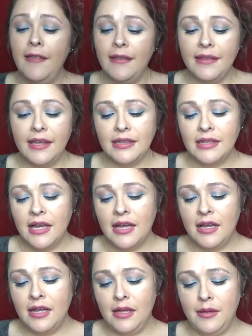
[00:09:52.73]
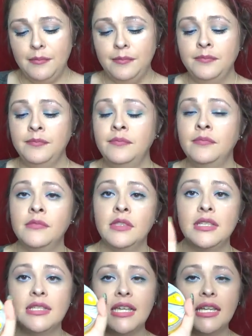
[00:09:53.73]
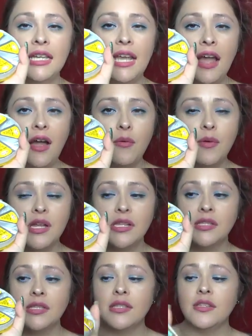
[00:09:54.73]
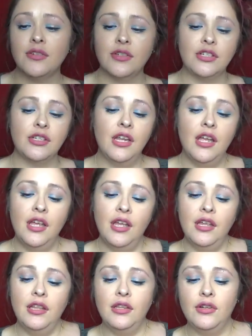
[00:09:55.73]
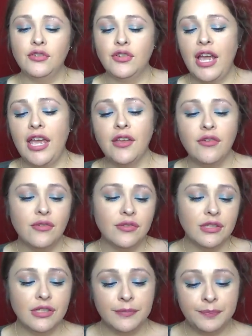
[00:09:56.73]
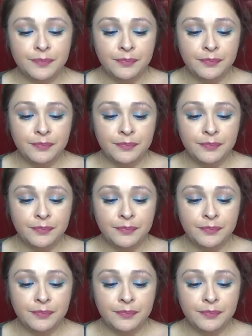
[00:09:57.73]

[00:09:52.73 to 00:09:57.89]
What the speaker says: Like the Skinny Cow ones. They're in little triangles.